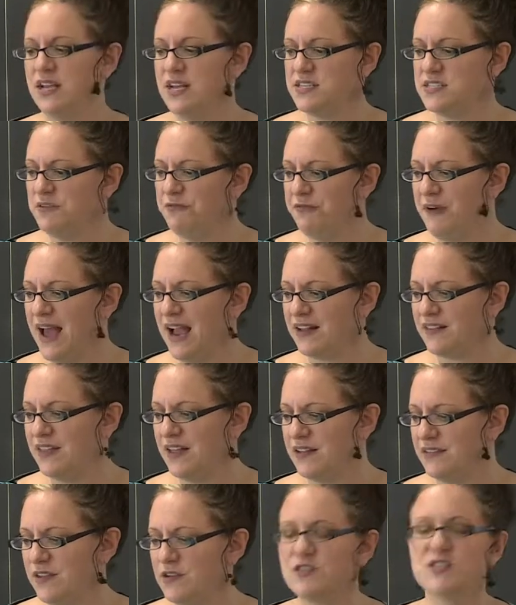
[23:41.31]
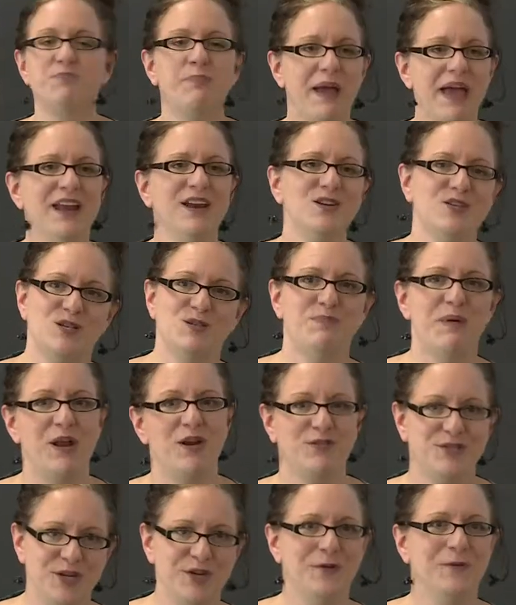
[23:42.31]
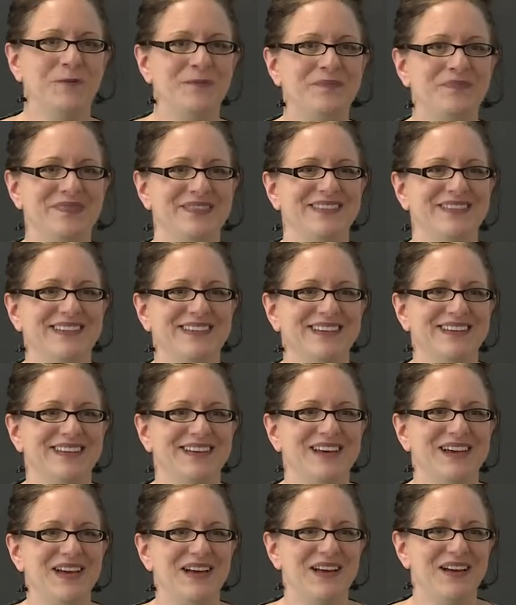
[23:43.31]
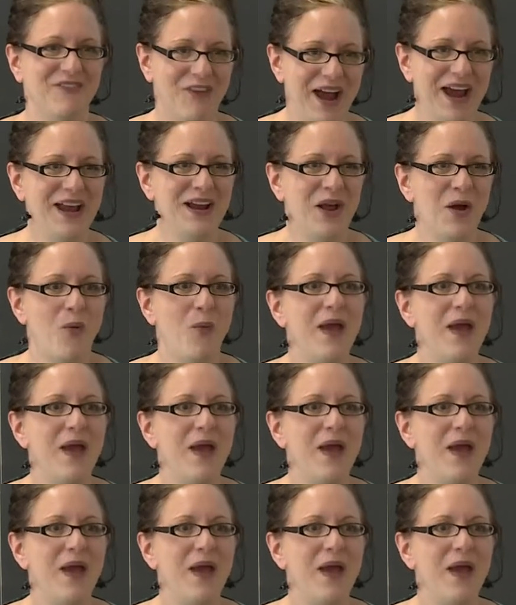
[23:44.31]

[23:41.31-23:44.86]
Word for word: is the fact that their Spanish is better too right?